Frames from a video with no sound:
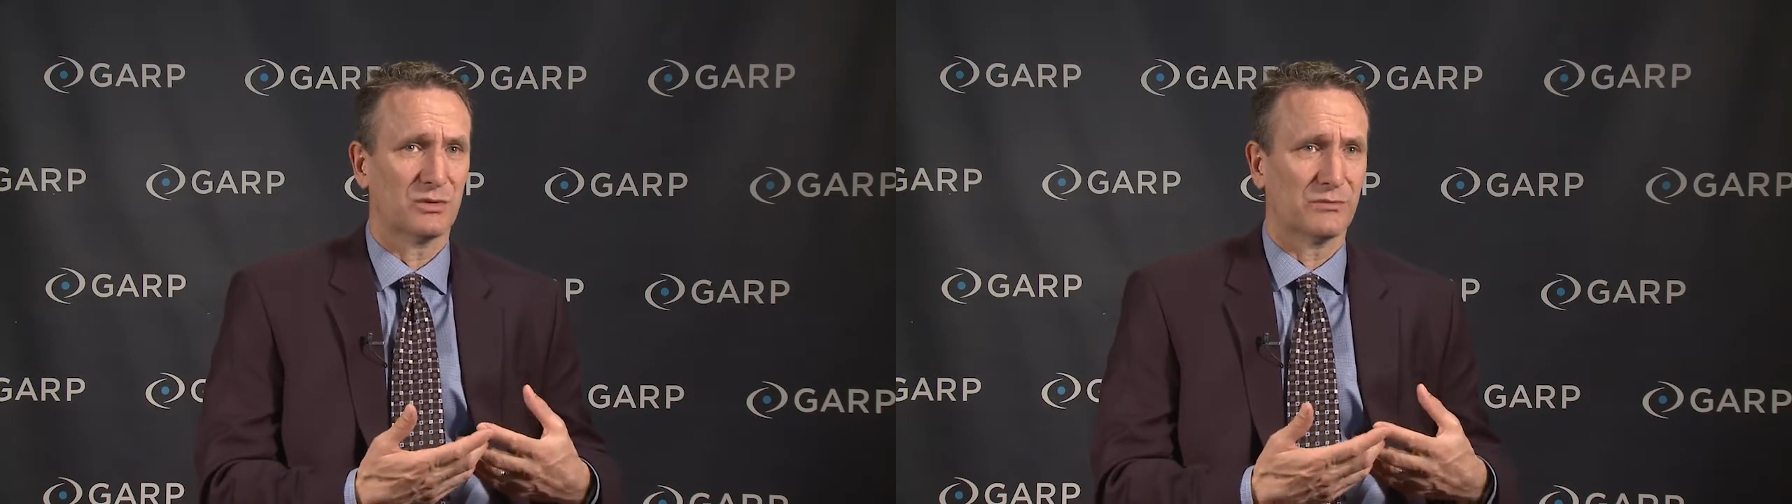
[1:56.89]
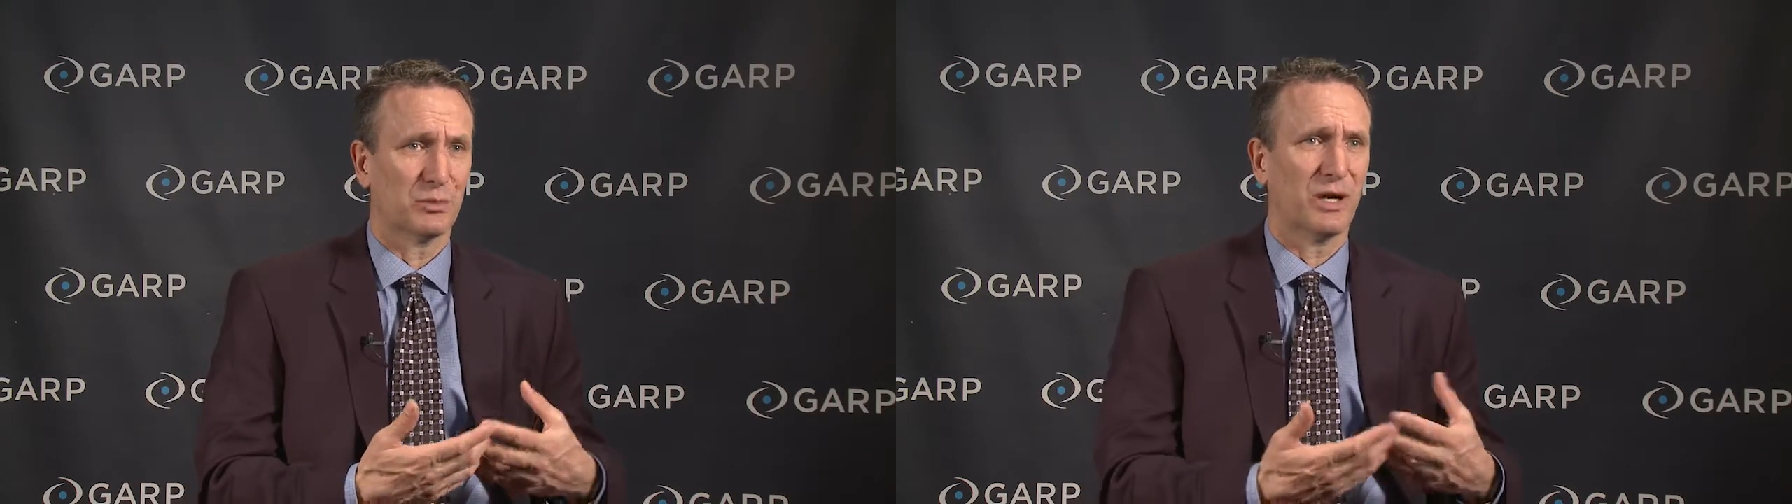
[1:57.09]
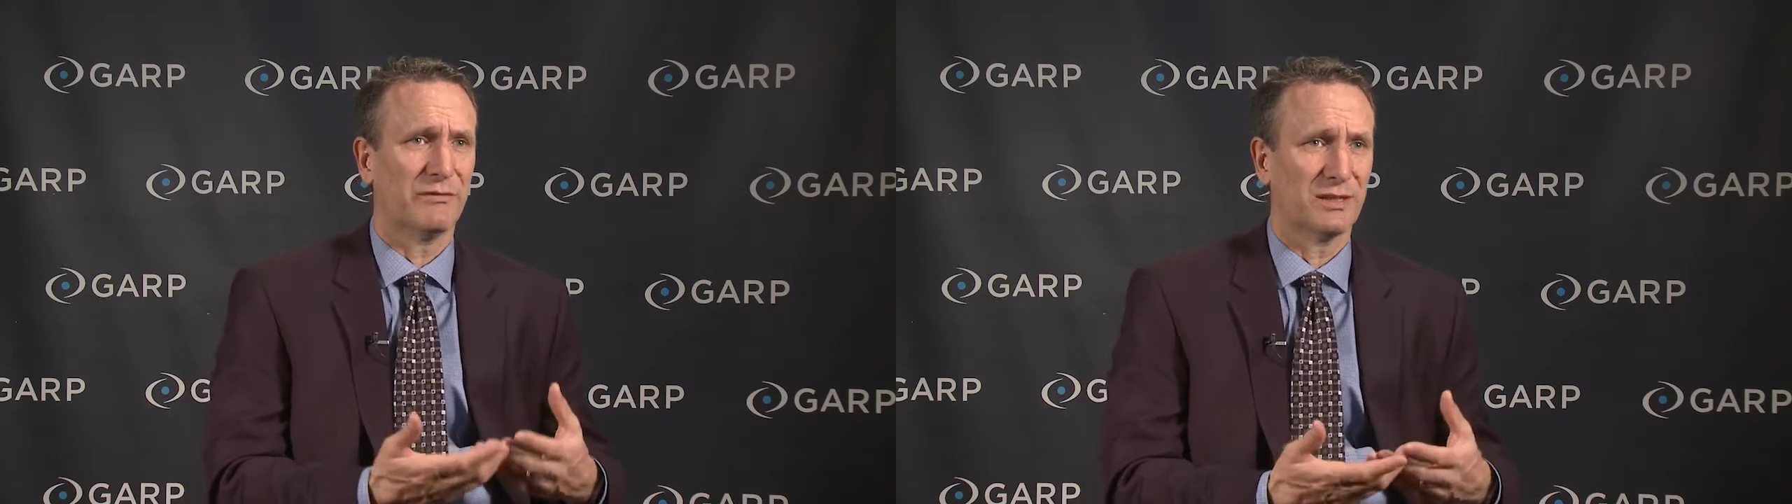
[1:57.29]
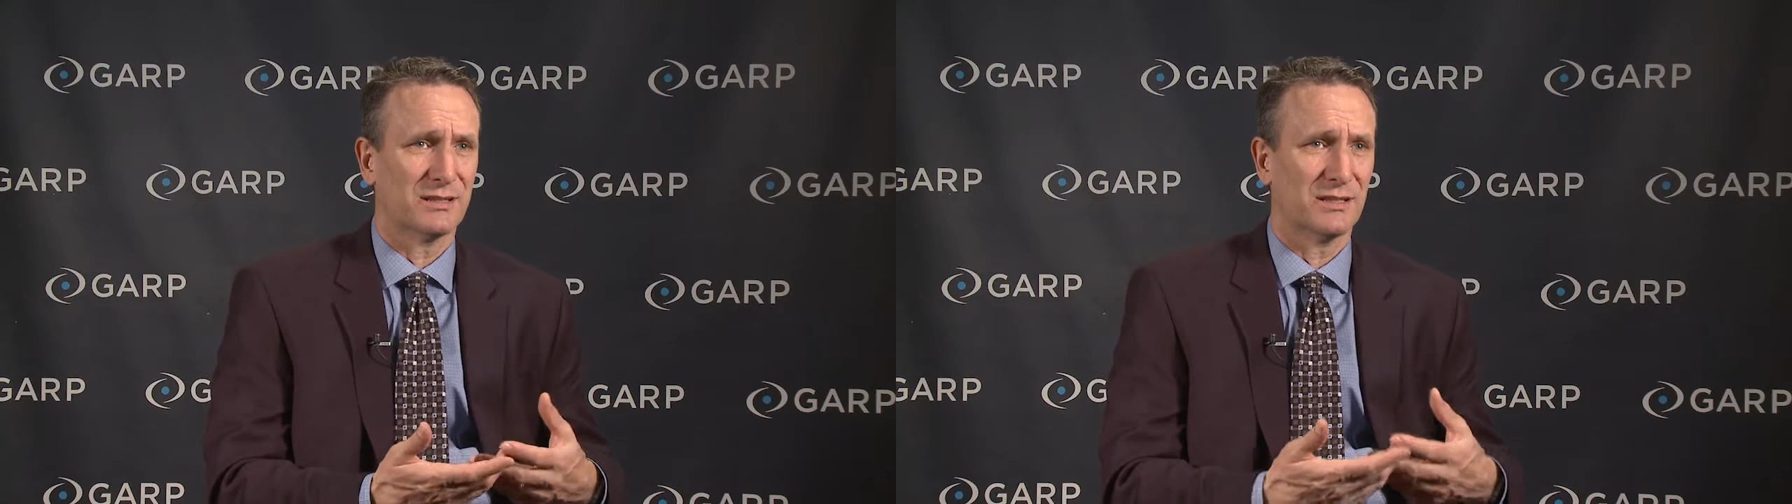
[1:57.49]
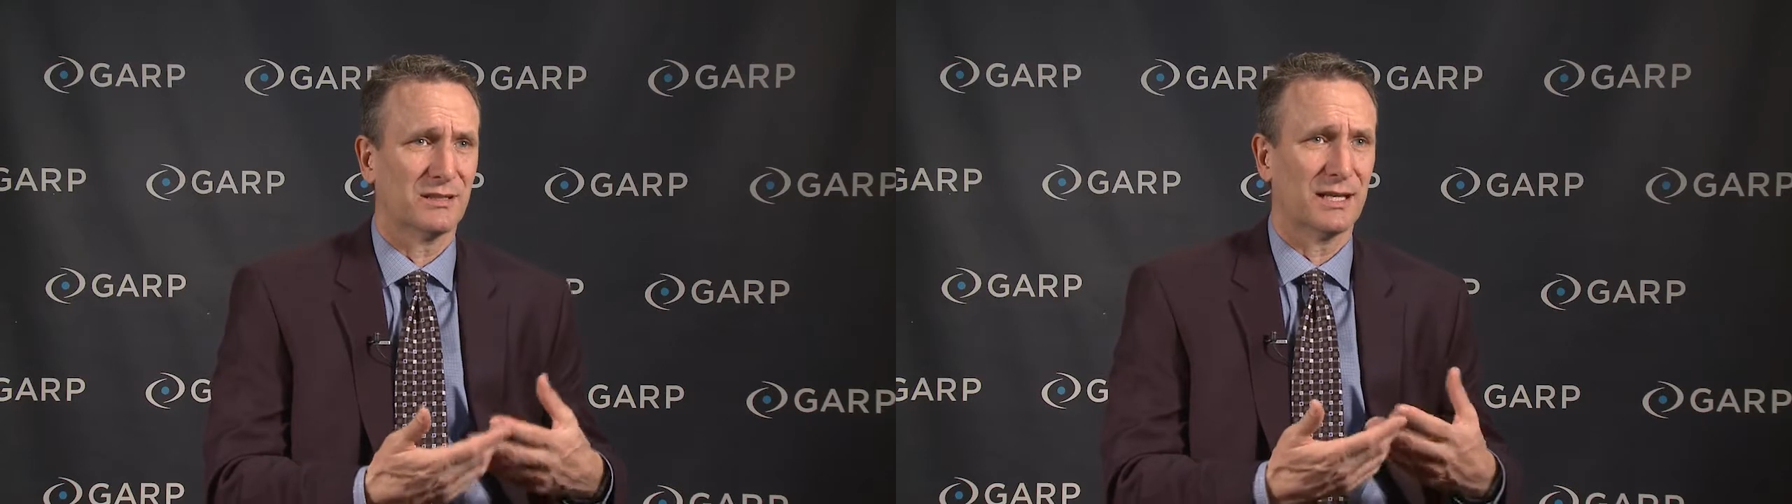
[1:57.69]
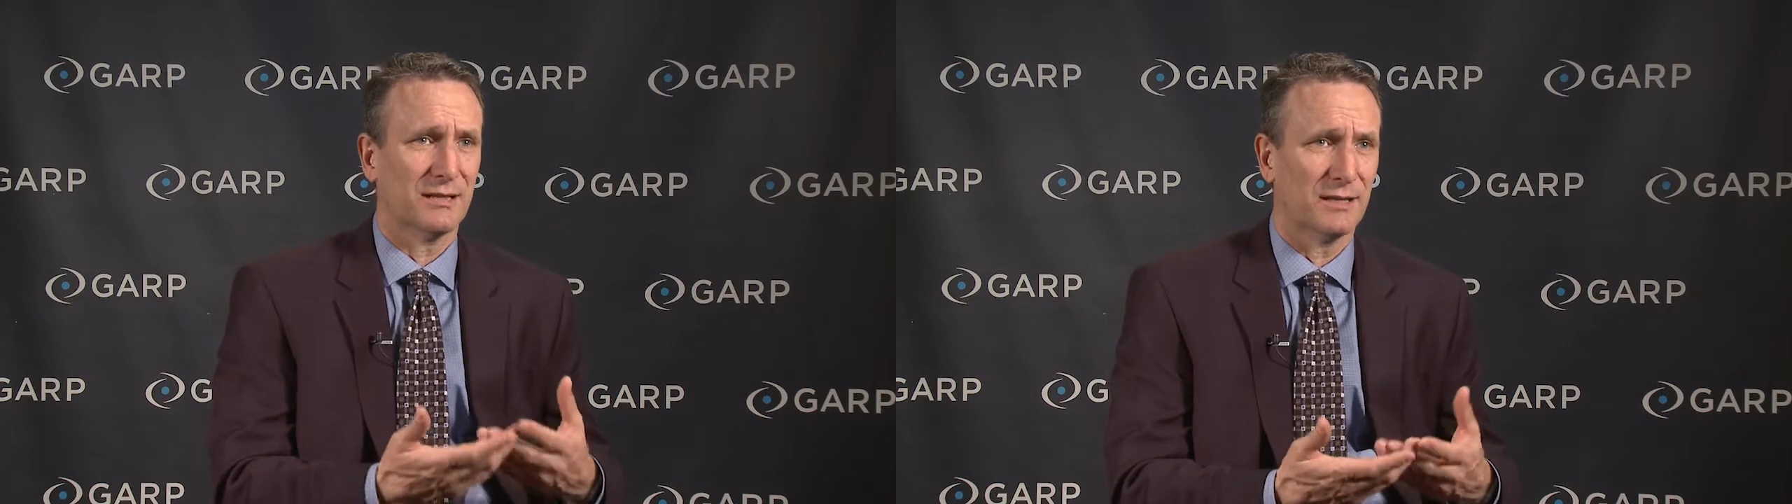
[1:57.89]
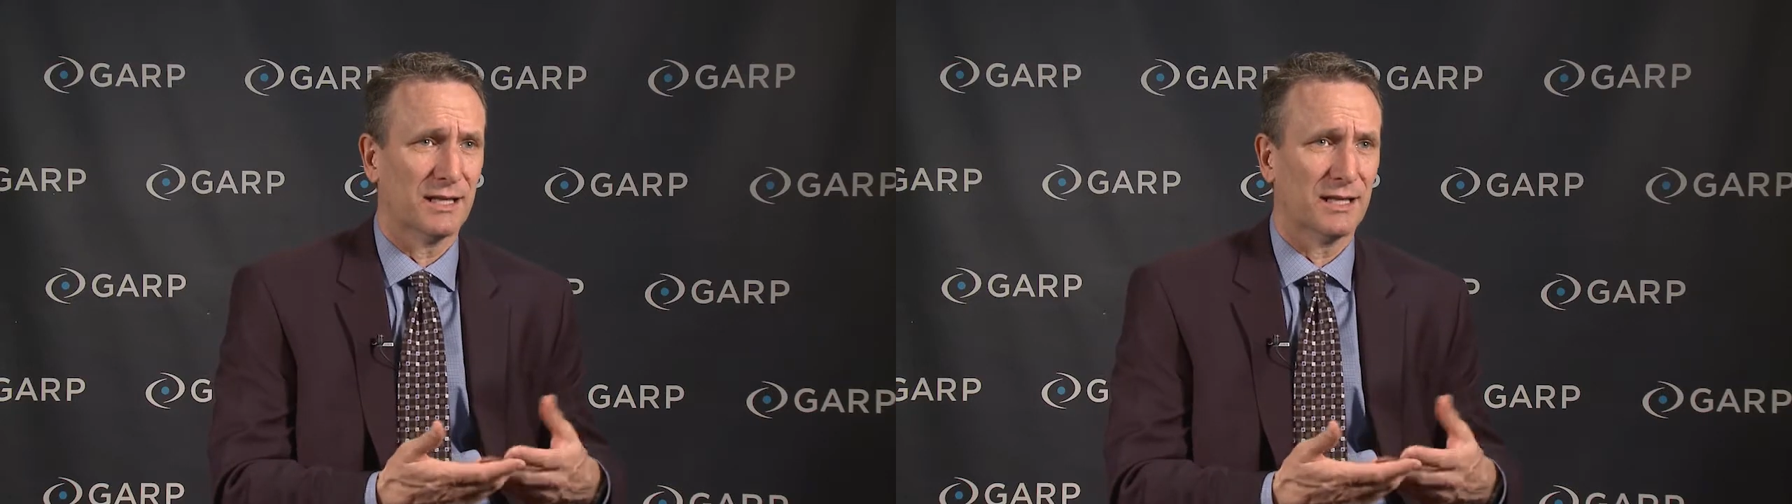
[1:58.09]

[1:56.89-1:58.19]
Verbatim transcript: of profit and, and,